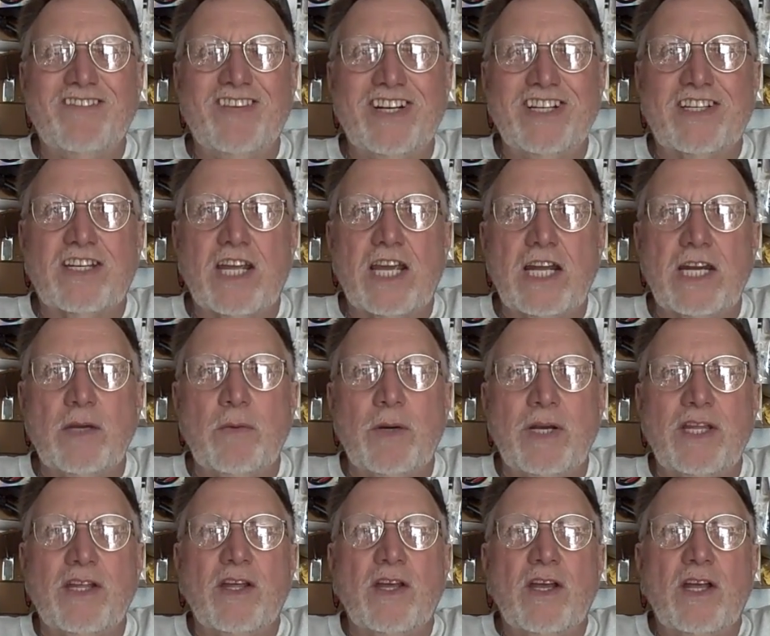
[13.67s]
But
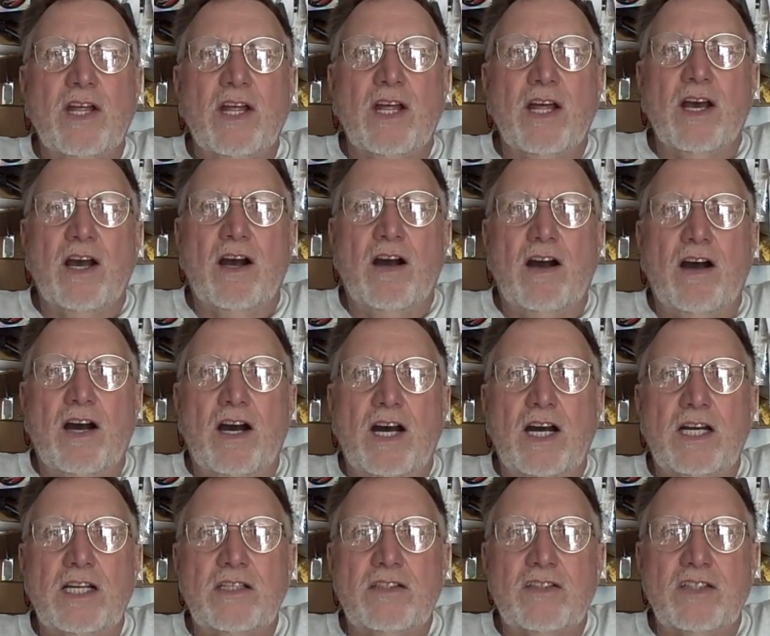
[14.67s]
anyway,
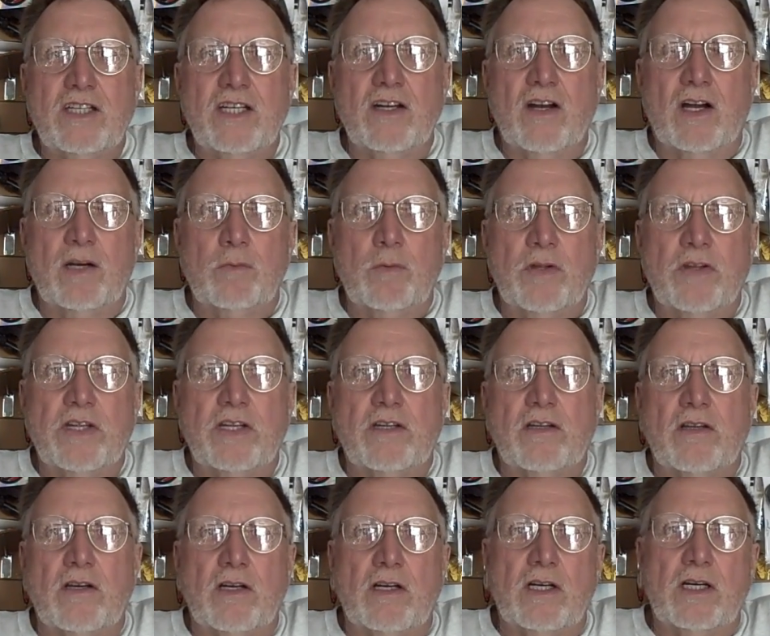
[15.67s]
to get on with
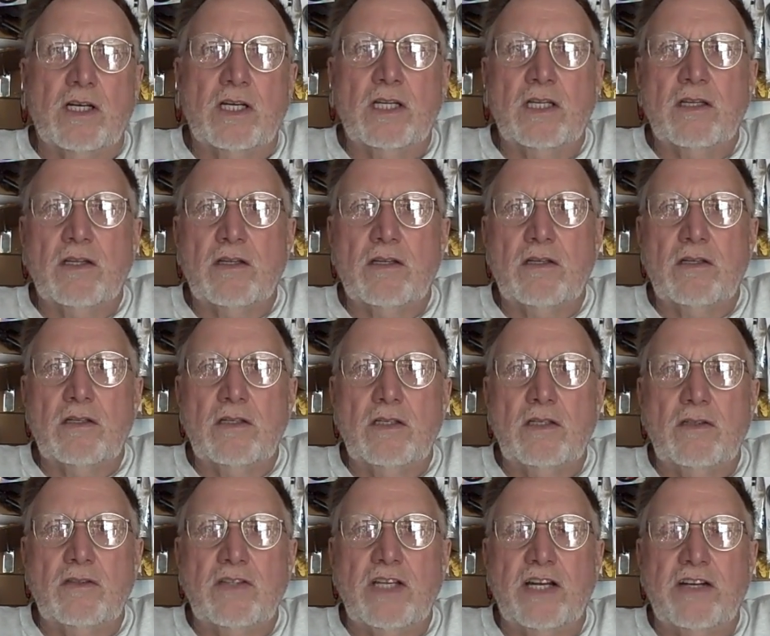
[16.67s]
it,
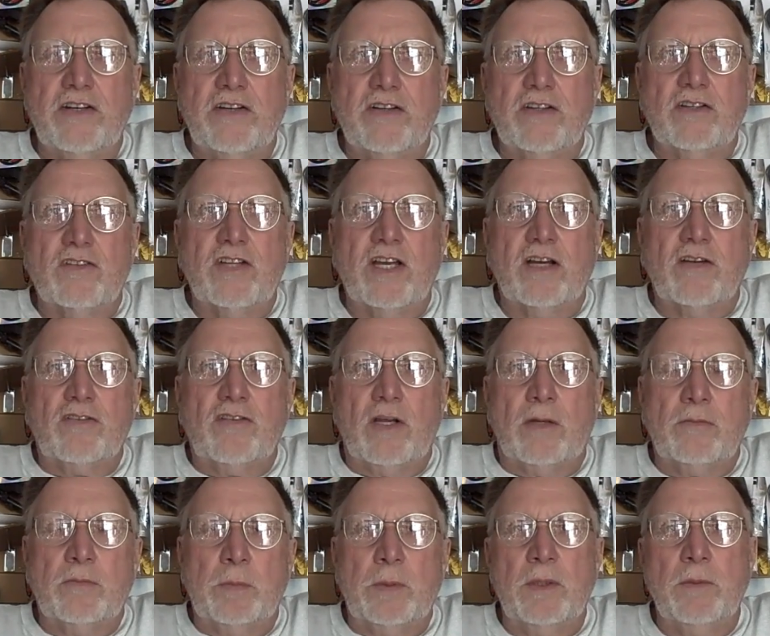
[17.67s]
down here at the Tackle
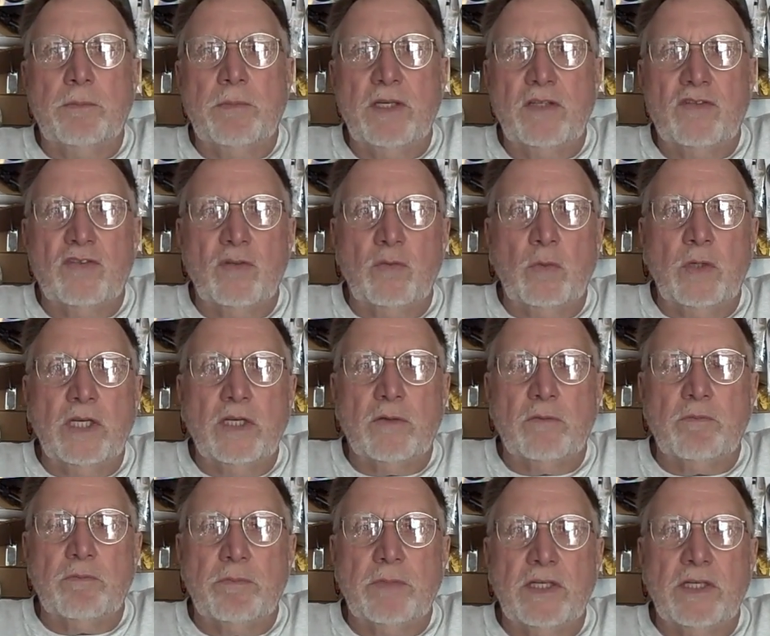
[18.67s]
Shop's been a busy week.